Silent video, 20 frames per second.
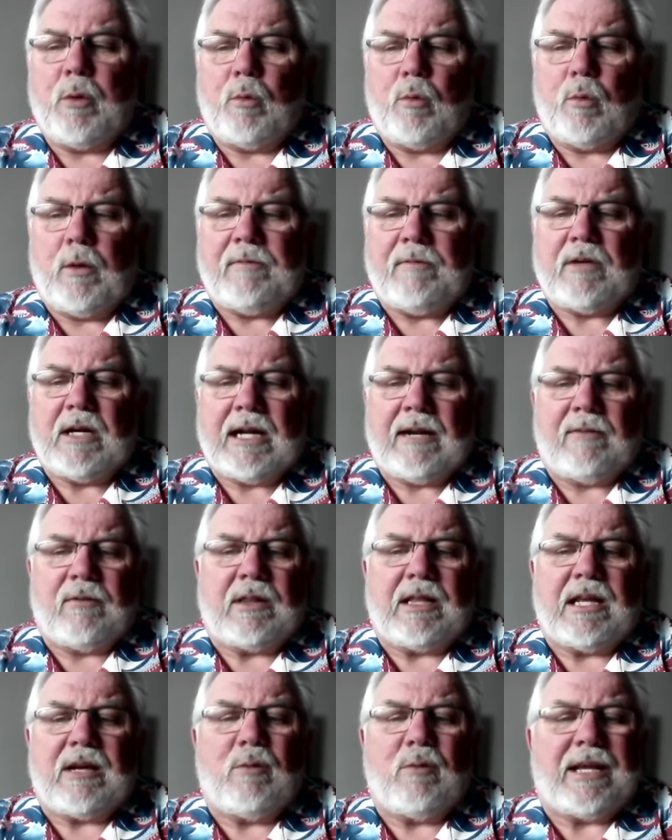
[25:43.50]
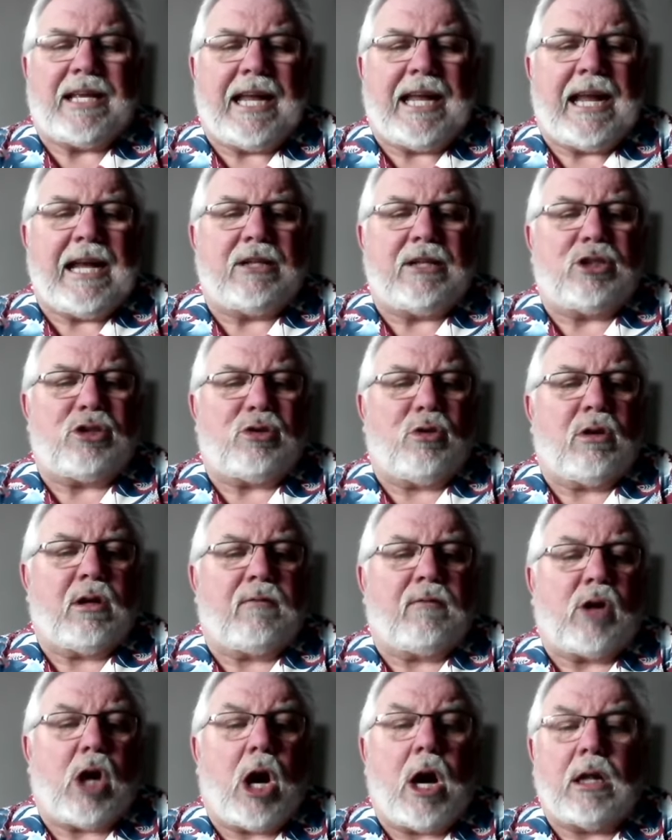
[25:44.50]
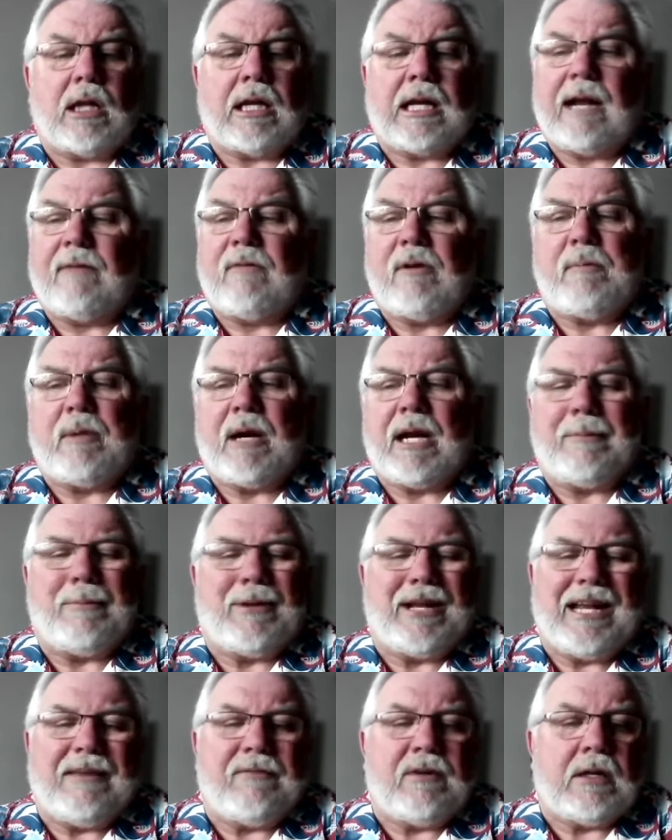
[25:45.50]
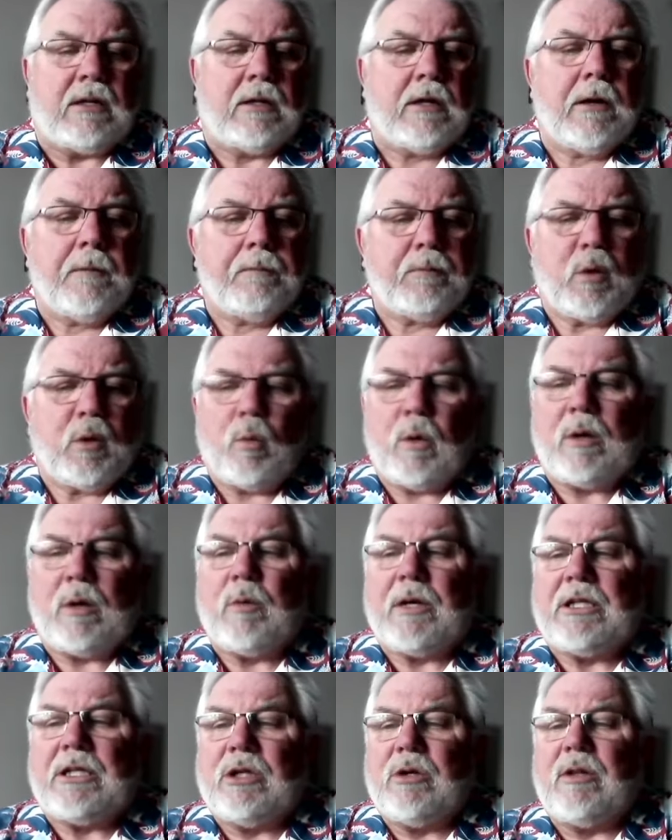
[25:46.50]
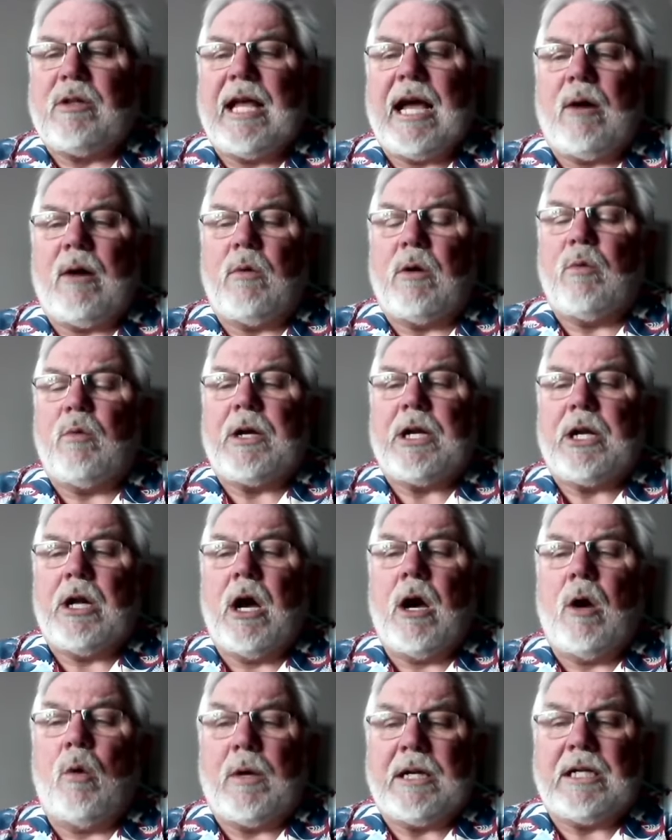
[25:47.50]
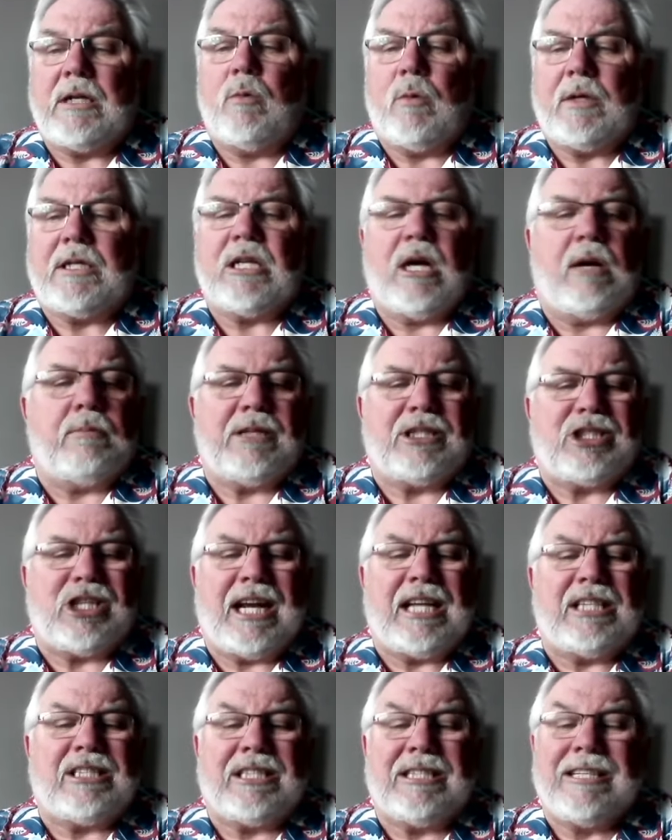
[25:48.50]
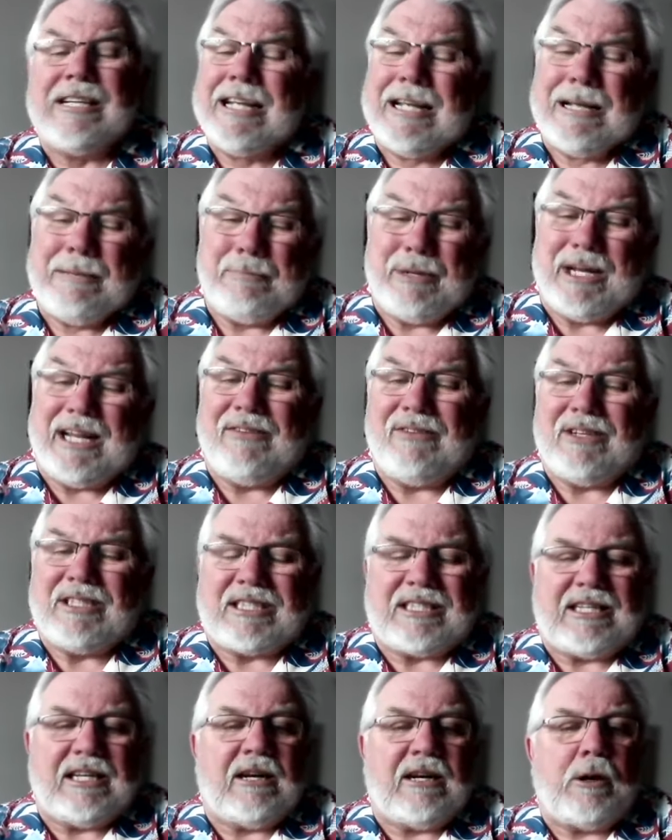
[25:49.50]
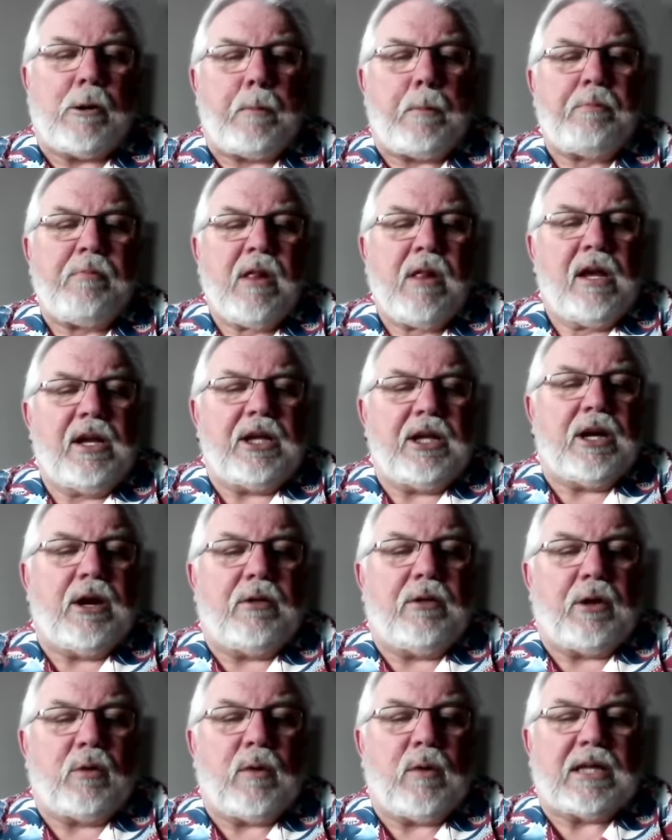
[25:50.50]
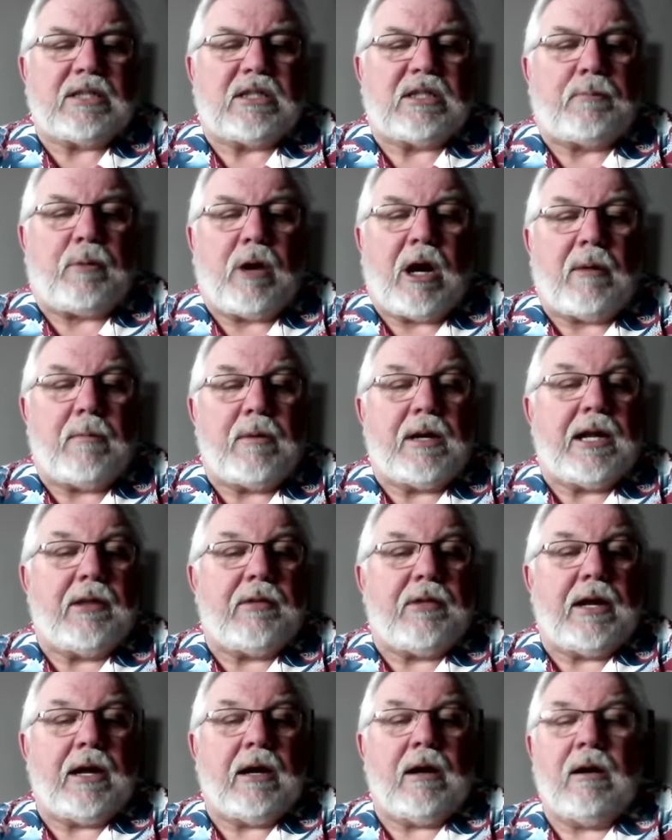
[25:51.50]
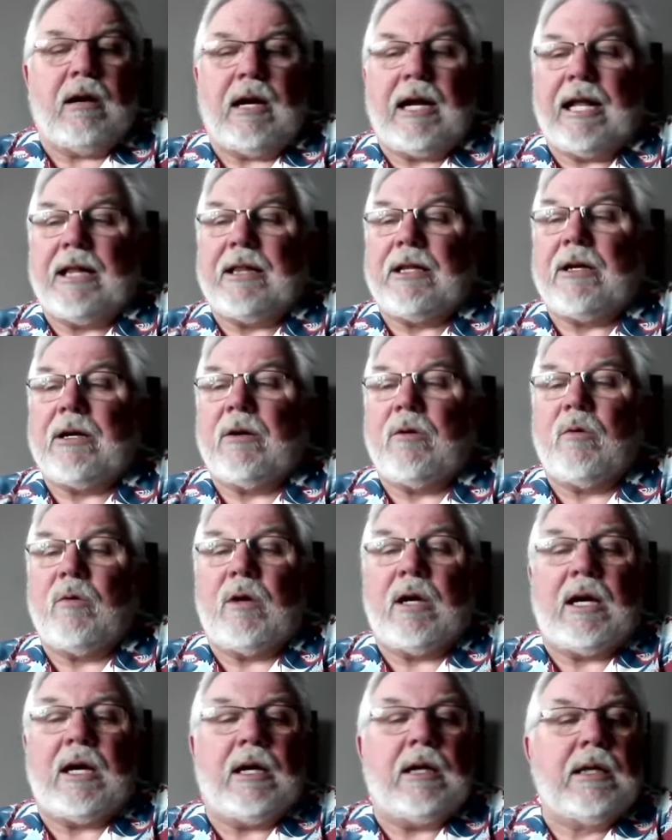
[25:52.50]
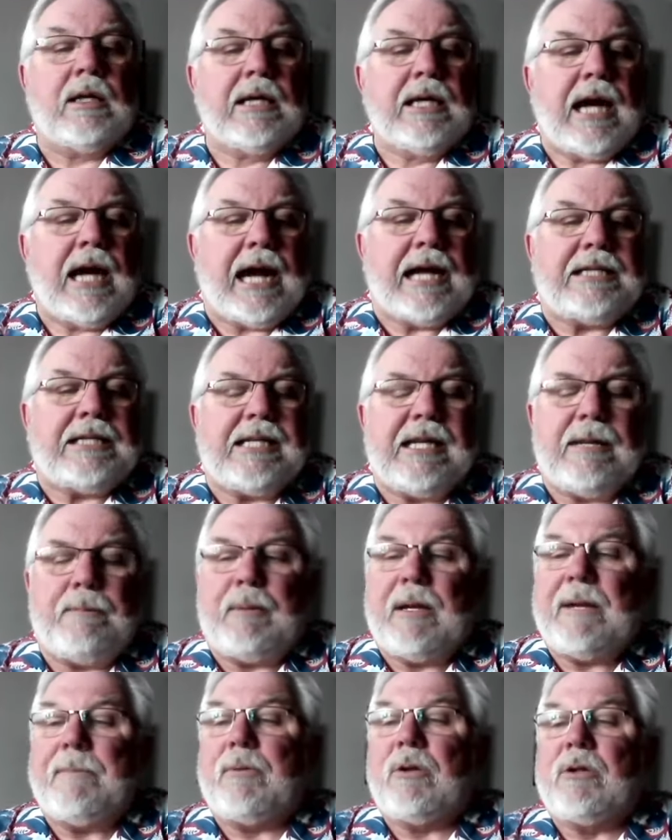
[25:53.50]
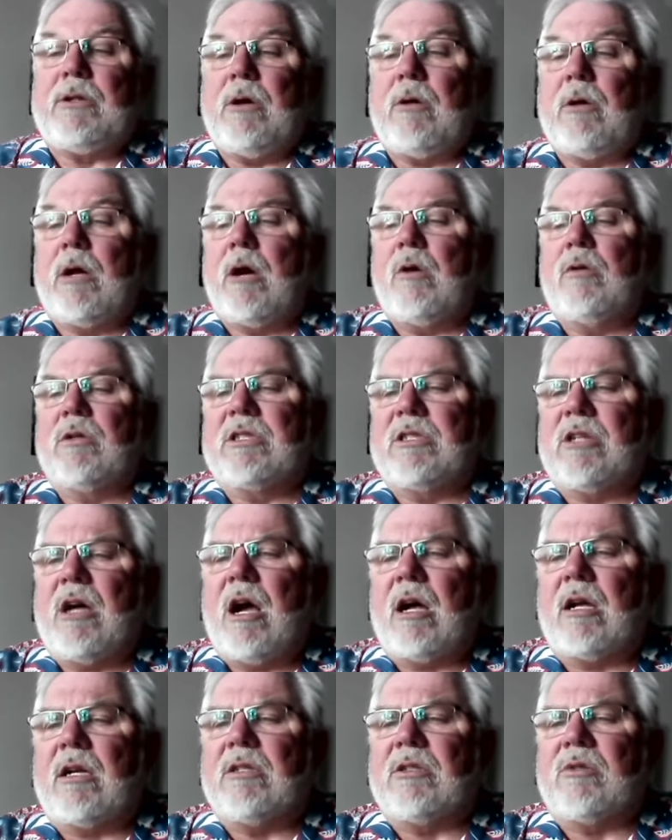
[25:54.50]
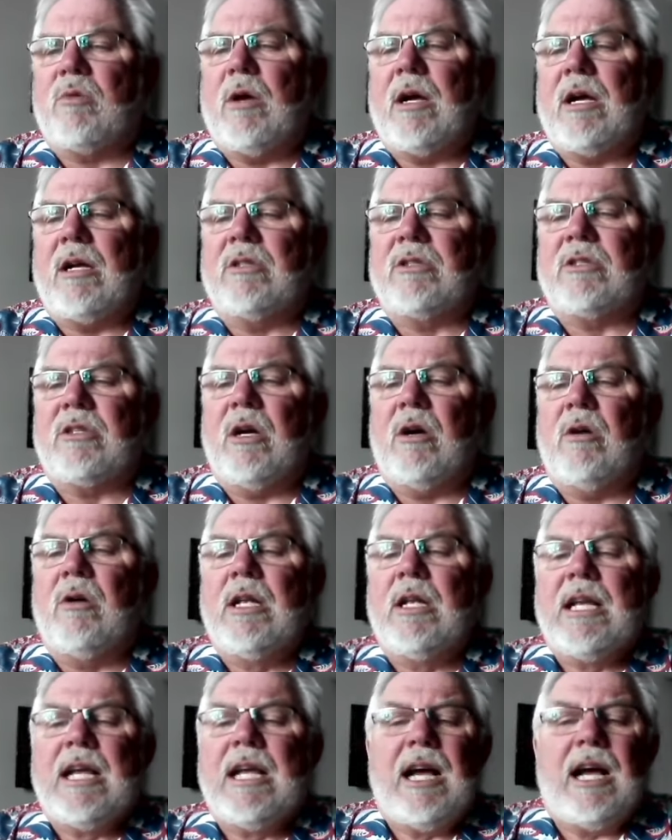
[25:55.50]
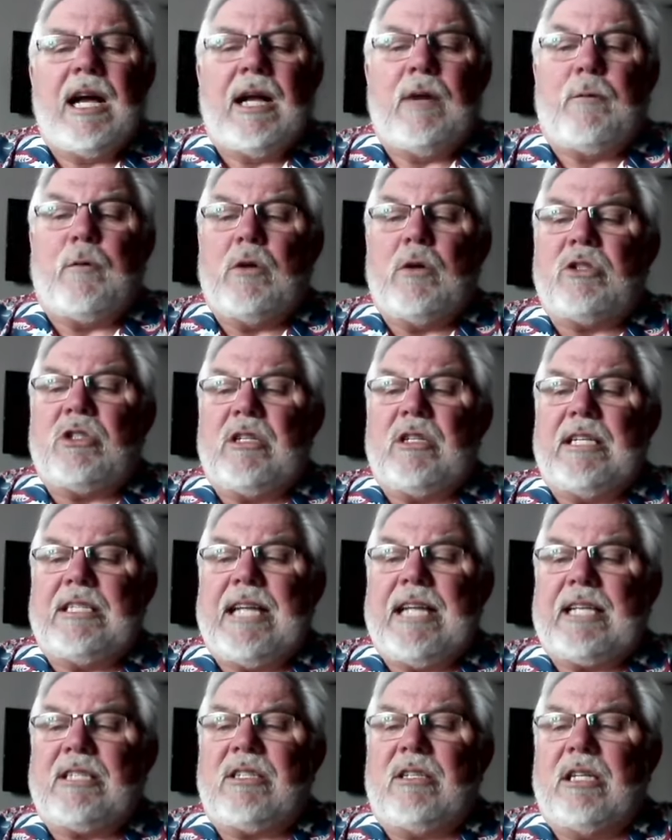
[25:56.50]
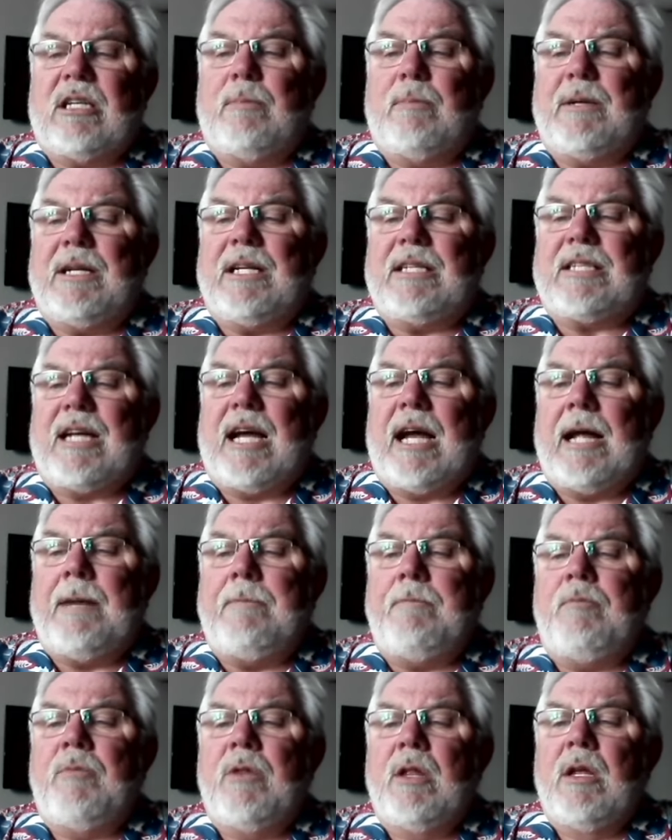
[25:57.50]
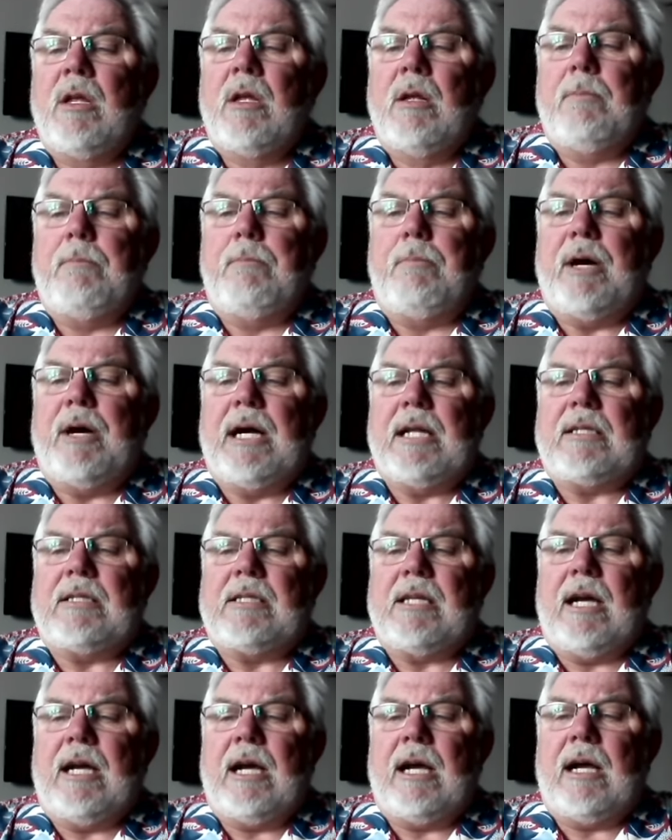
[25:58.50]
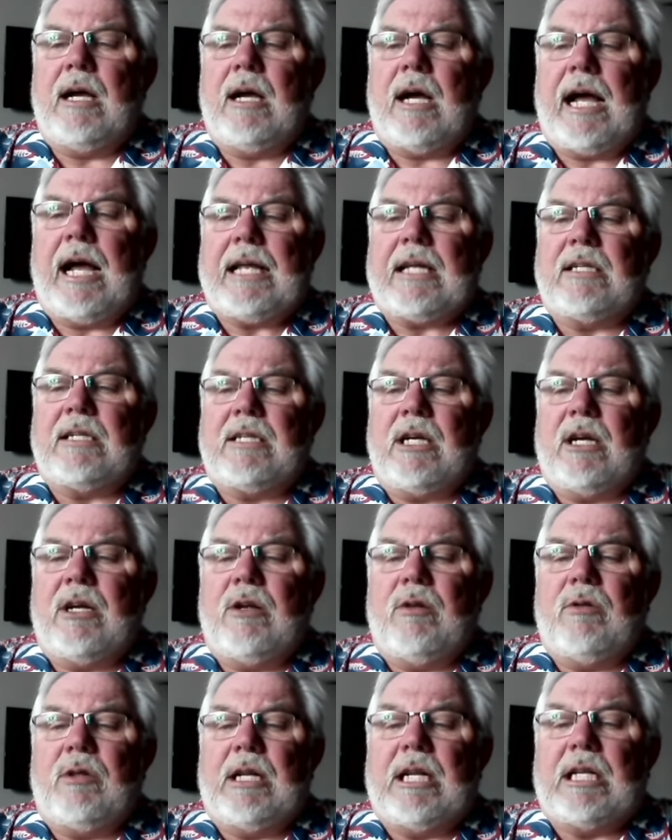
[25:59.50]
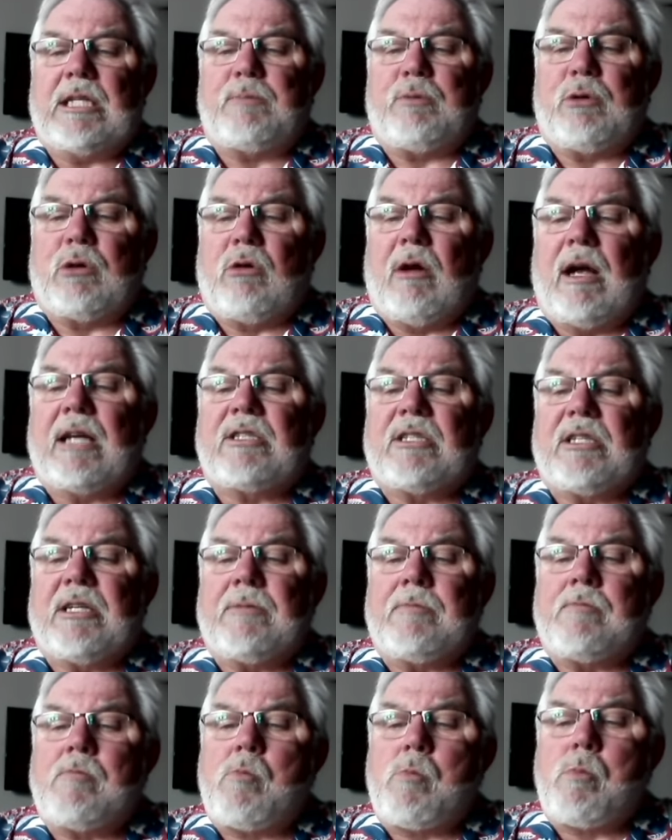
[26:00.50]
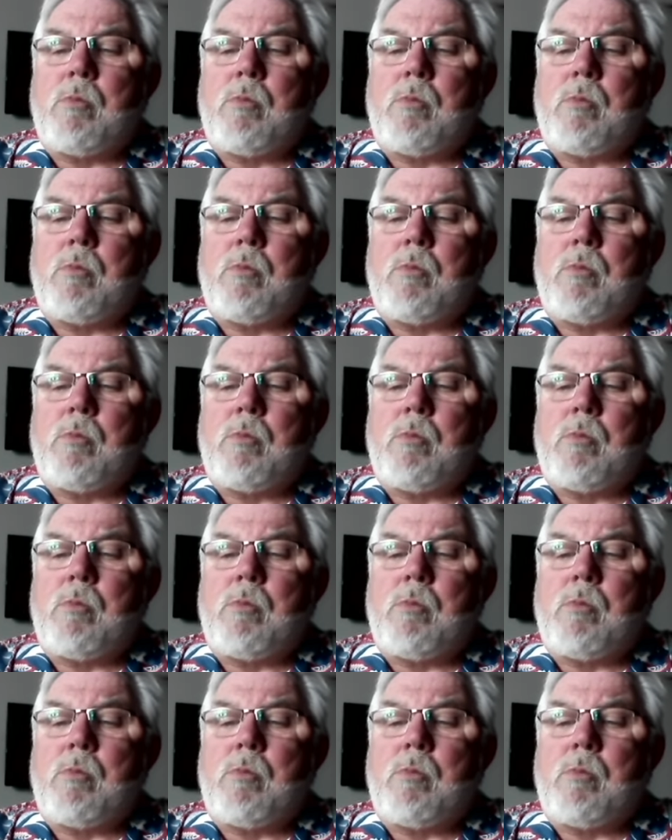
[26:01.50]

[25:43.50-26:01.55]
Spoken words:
We've done everything we can short of calling everybody, but even when we do that, when we know, we tell them to change it. But even still, you know, their res department and their IT people don't always talk as well. So unfortunately, it takes a little bit of time, but I can tell you that it's progressing.